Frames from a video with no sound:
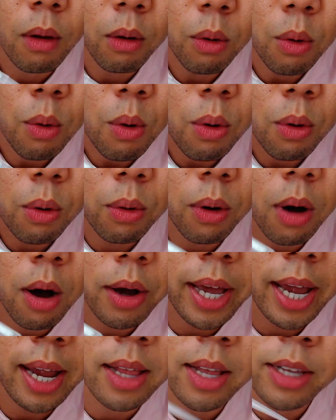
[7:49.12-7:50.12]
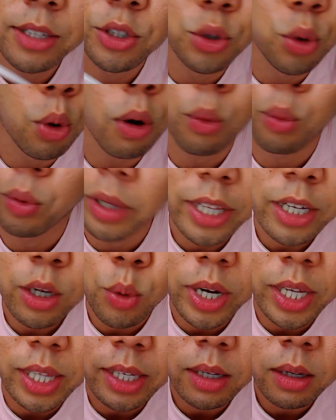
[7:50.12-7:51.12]
Oh, okay. Let's do it really
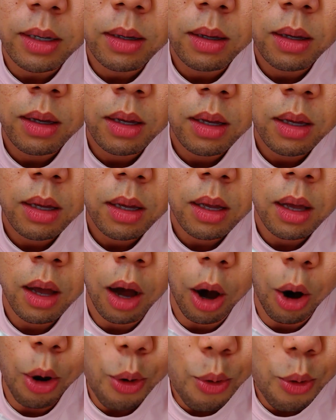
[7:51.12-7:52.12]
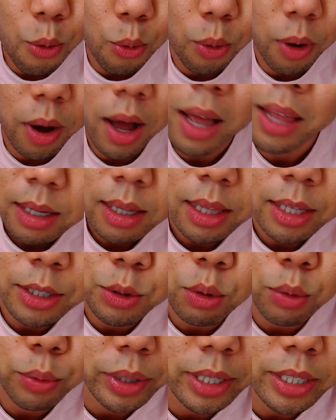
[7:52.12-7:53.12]
quickly. Oh, let's
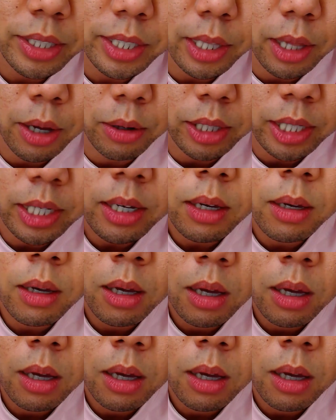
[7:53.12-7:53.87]
do it really slowly.